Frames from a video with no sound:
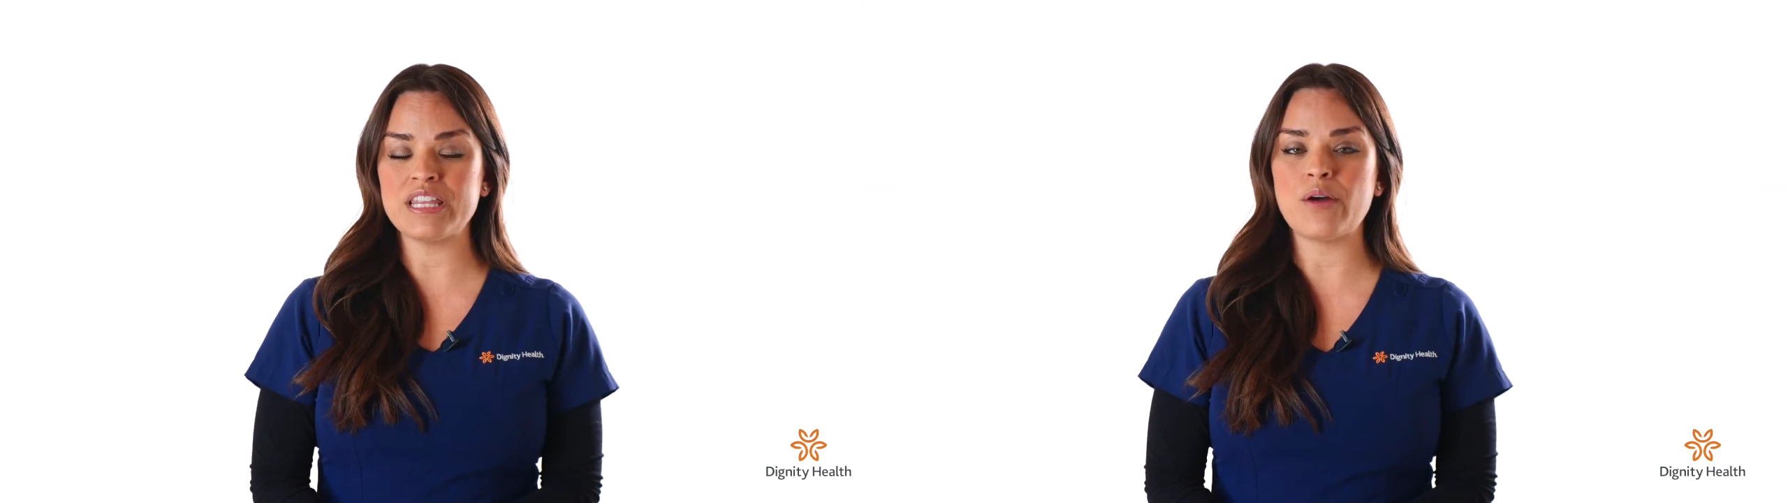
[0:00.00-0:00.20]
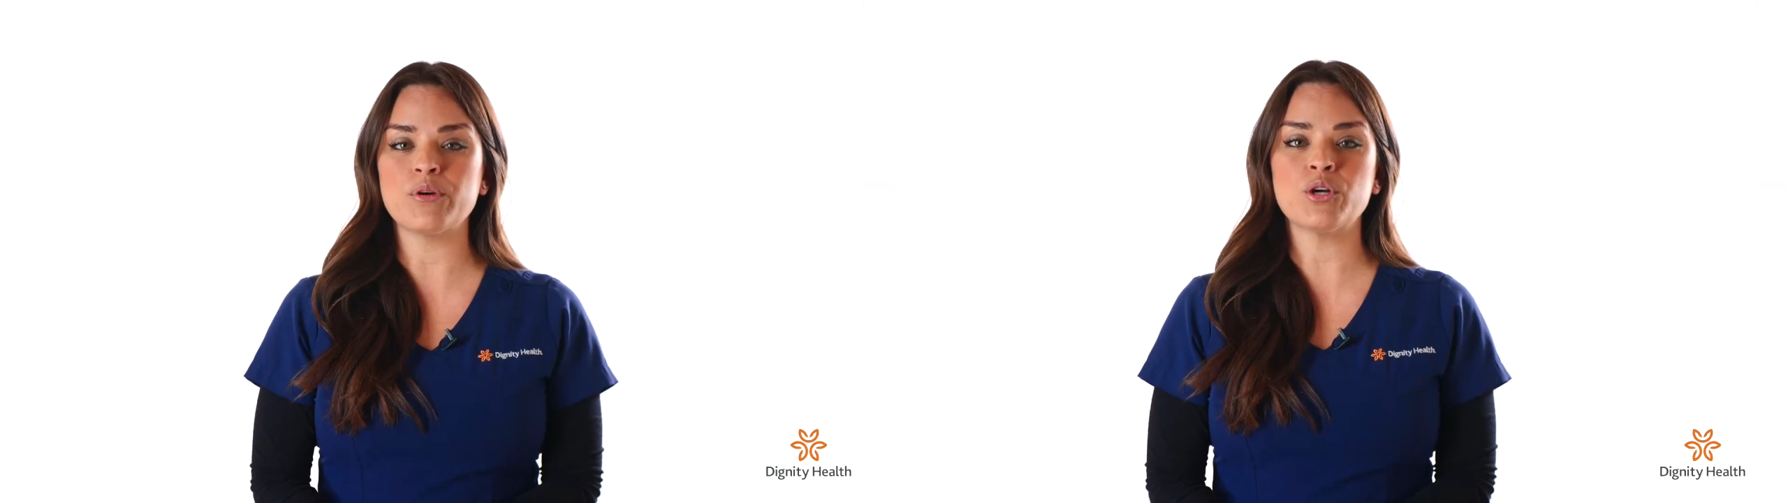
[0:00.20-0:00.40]

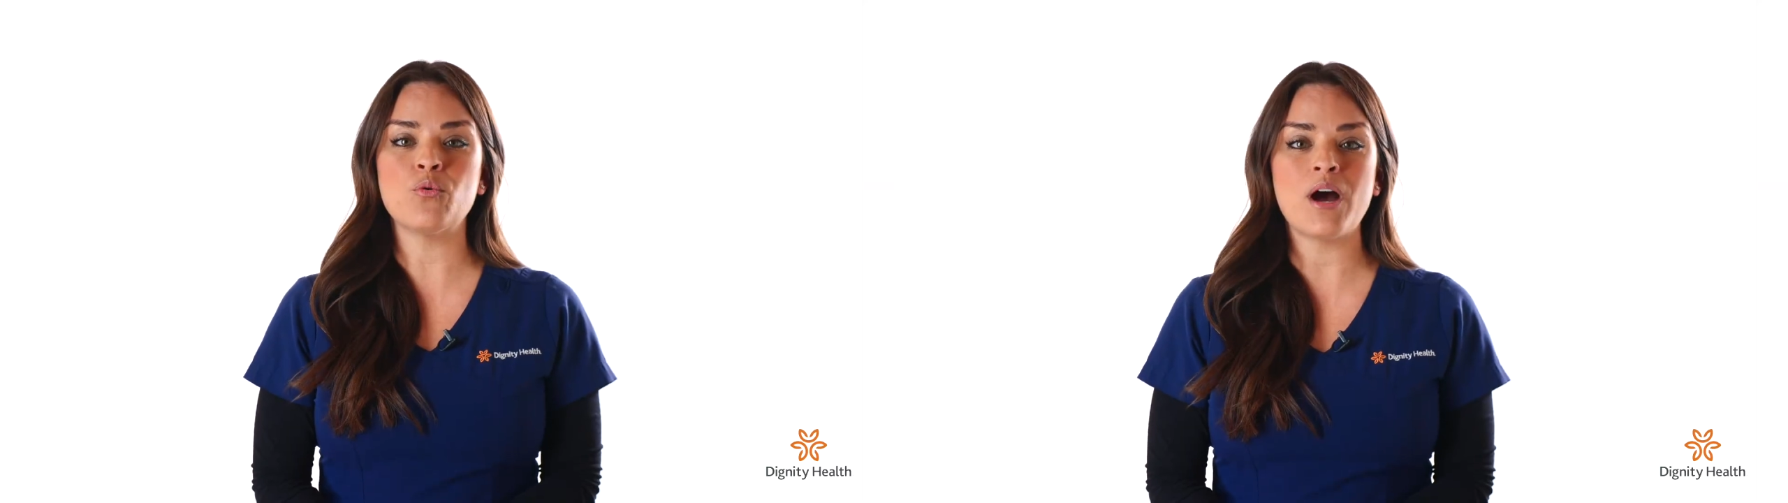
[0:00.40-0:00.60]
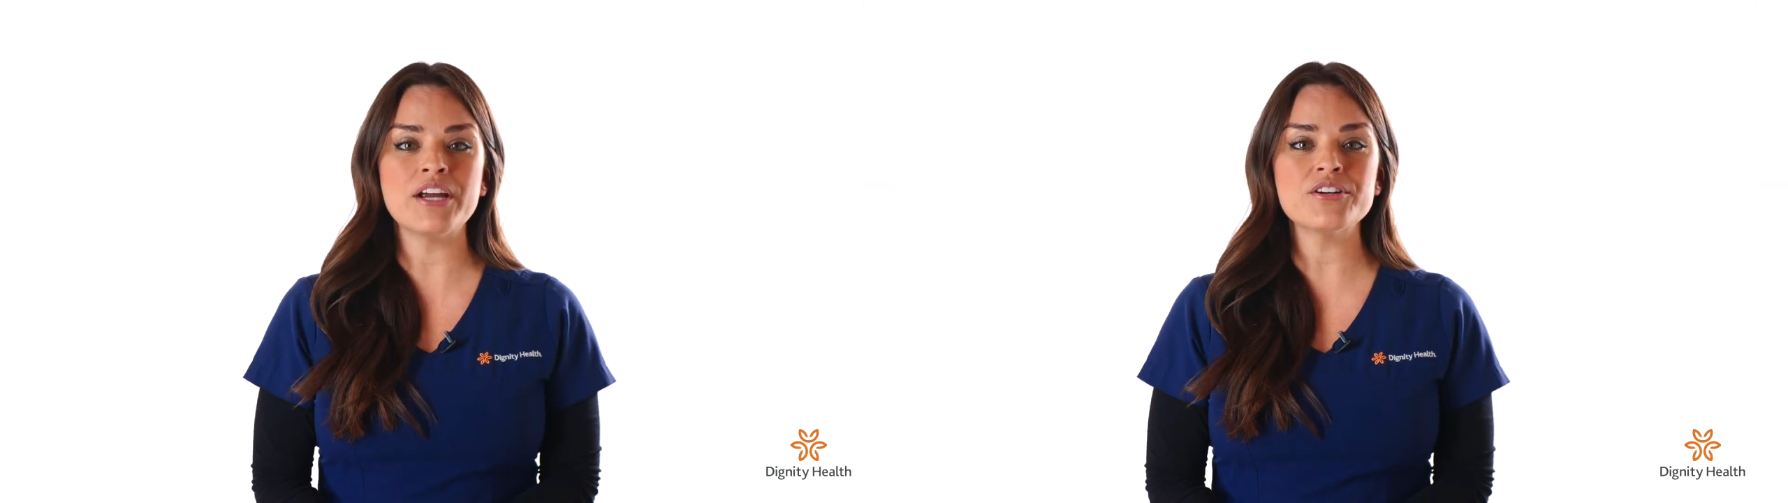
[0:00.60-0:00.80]
that
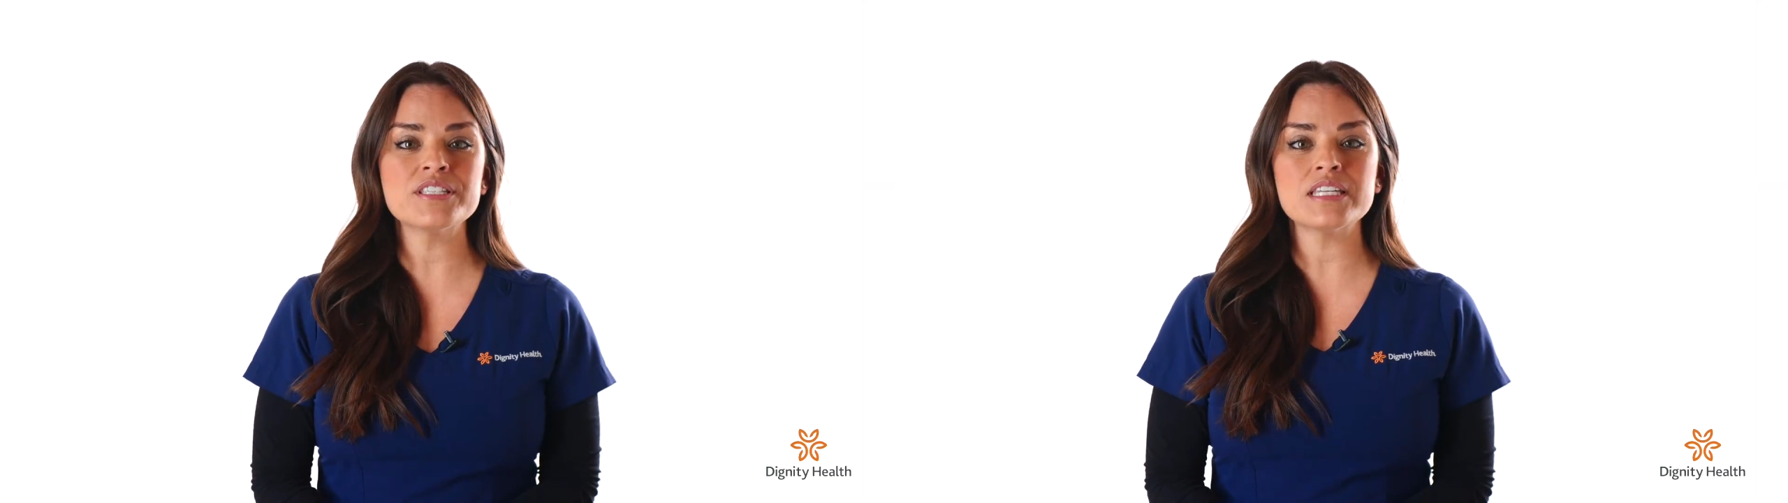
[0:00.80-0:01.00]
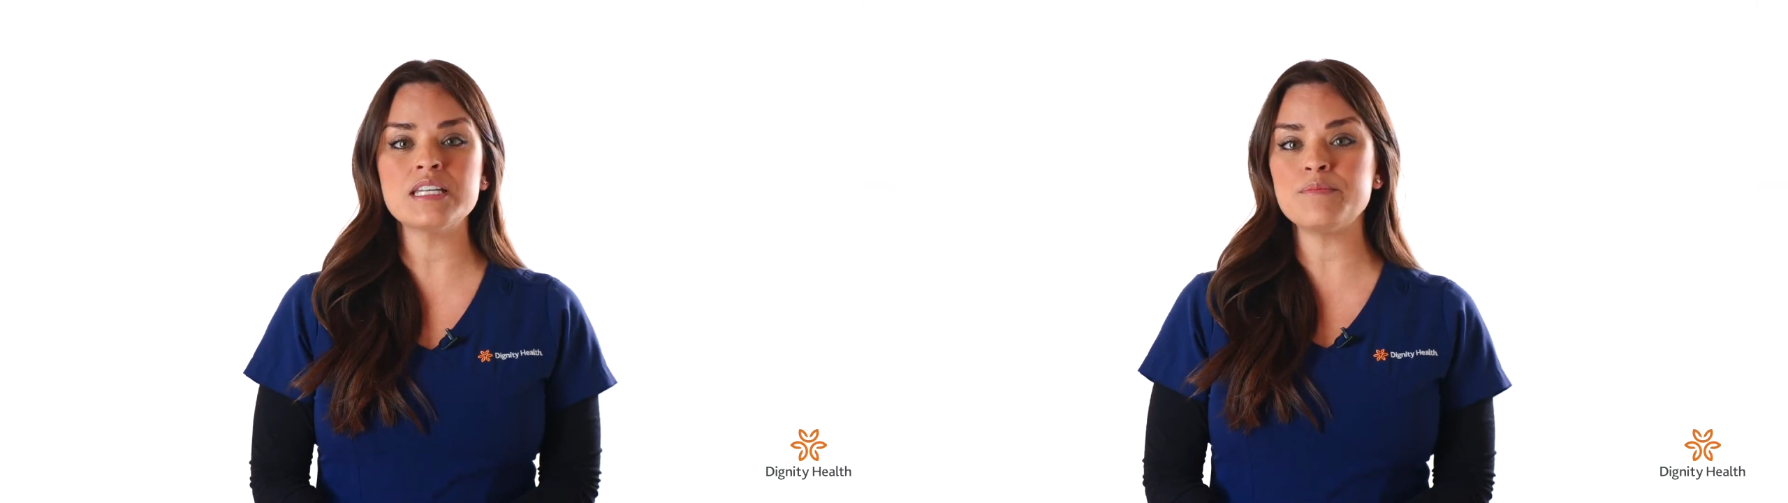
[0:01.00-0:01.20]
requires
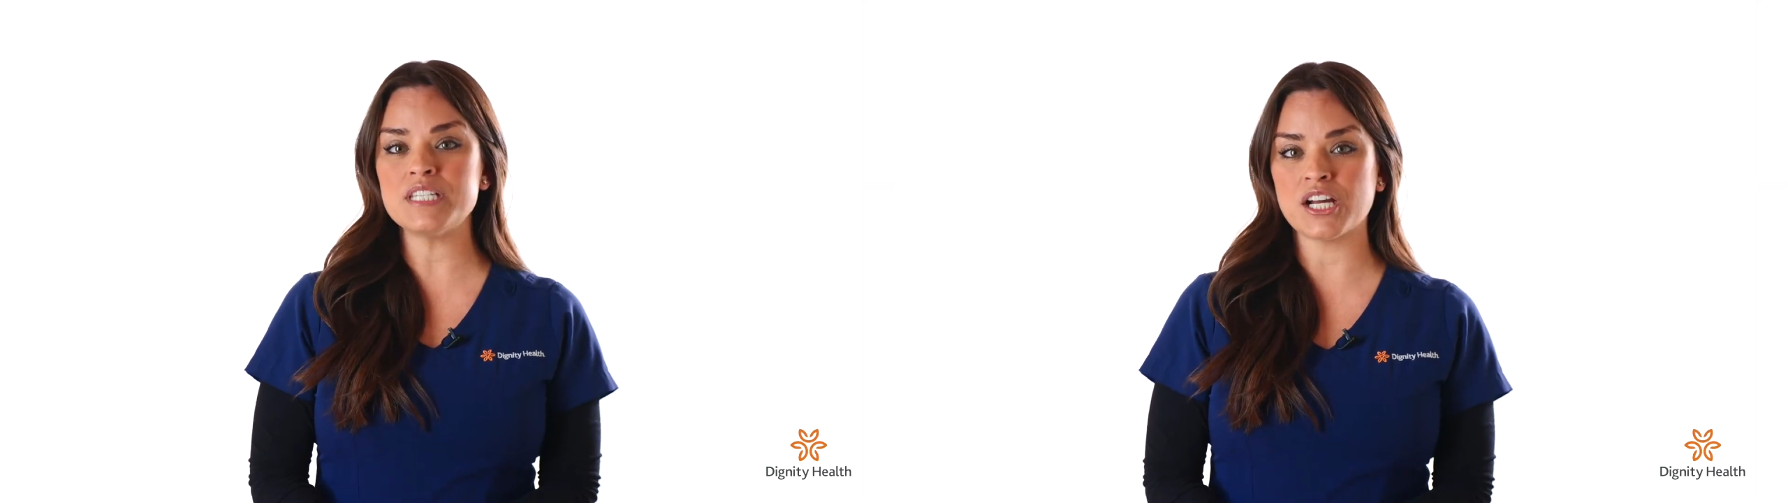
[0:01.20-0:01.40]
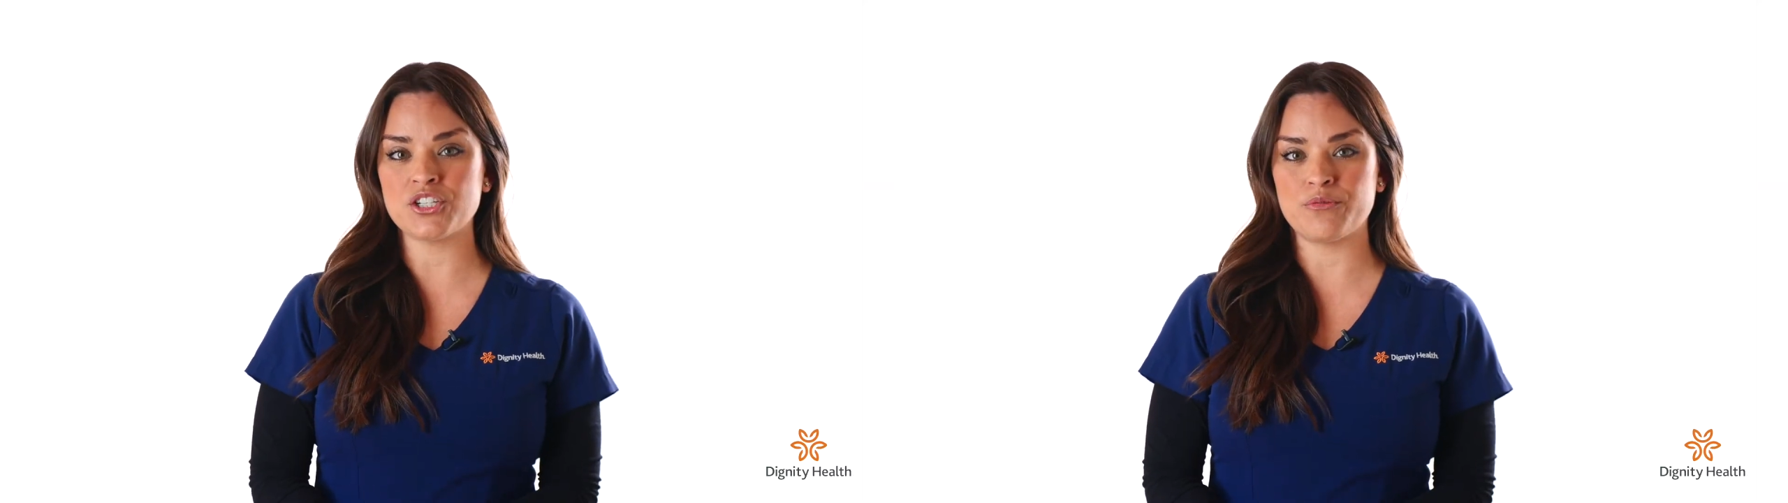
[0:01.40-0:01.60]
an
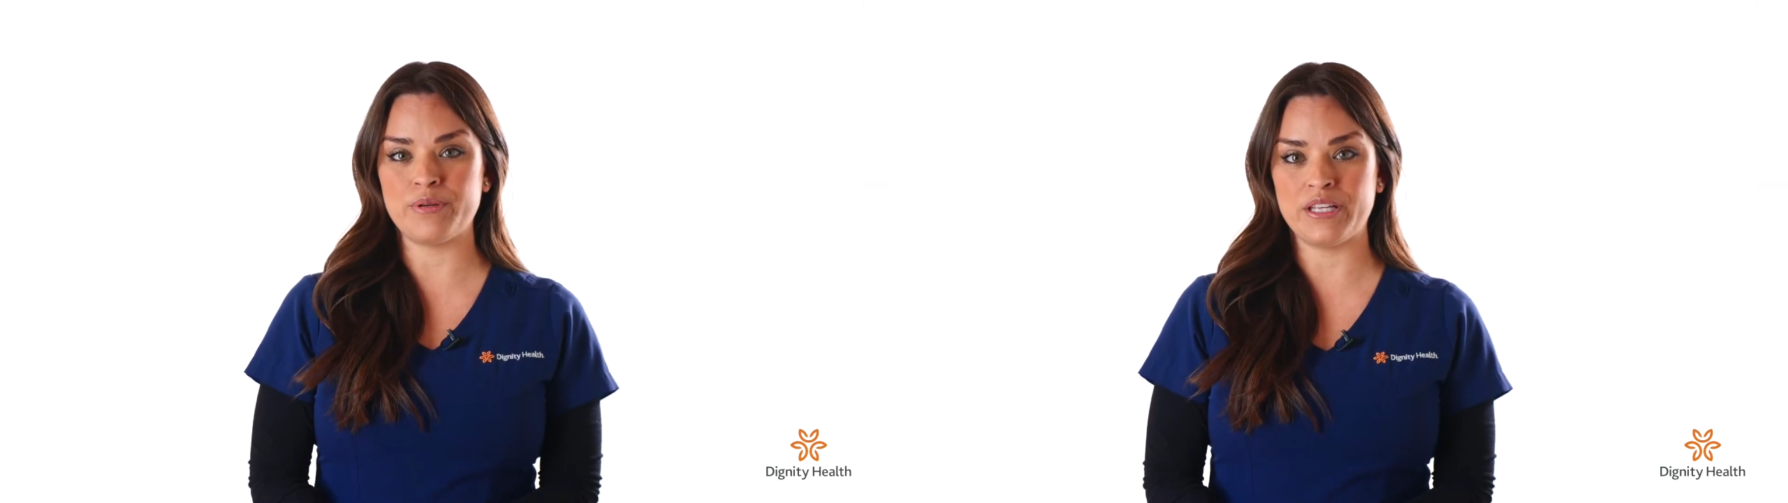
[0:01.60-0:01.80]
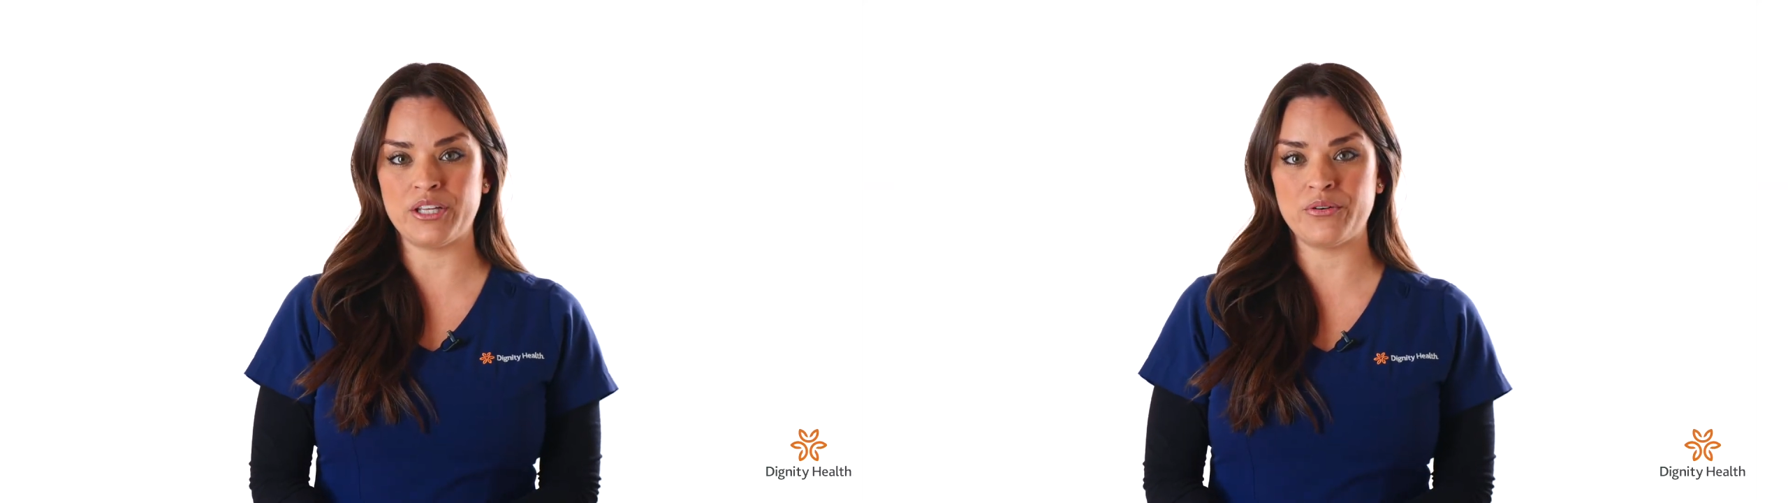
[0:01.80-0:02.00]
abductor
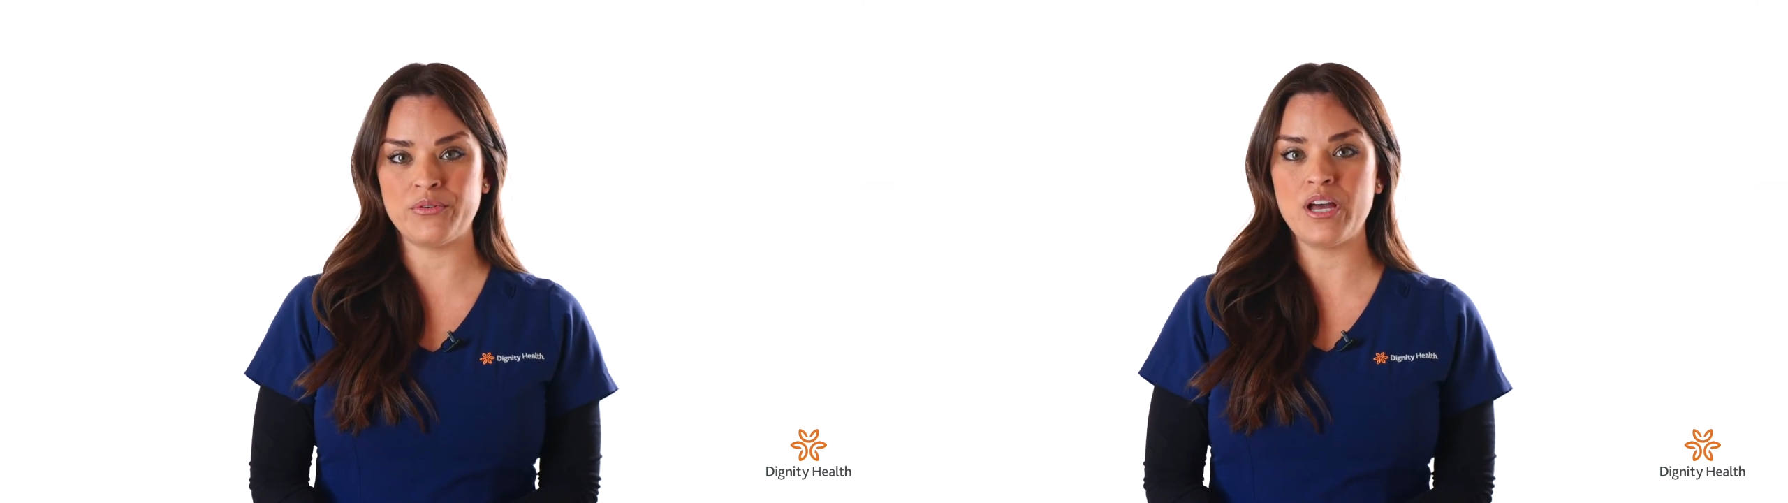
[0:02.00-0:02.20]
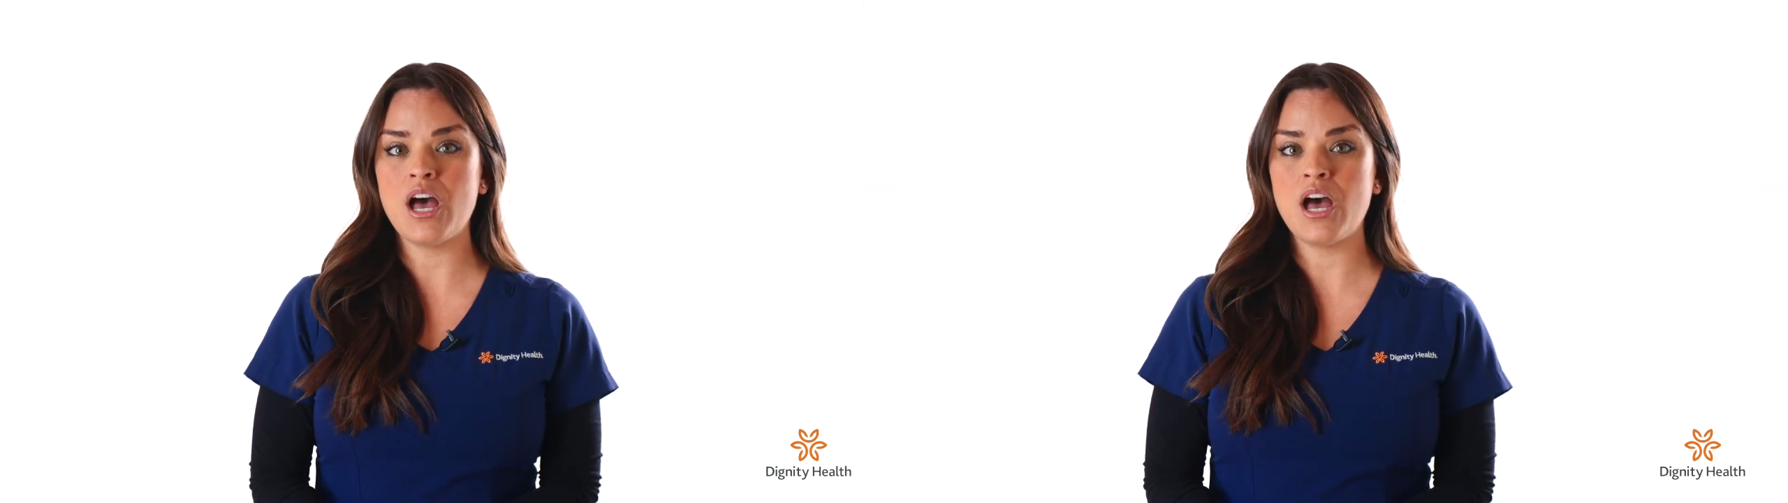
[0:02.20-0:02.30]
pillow,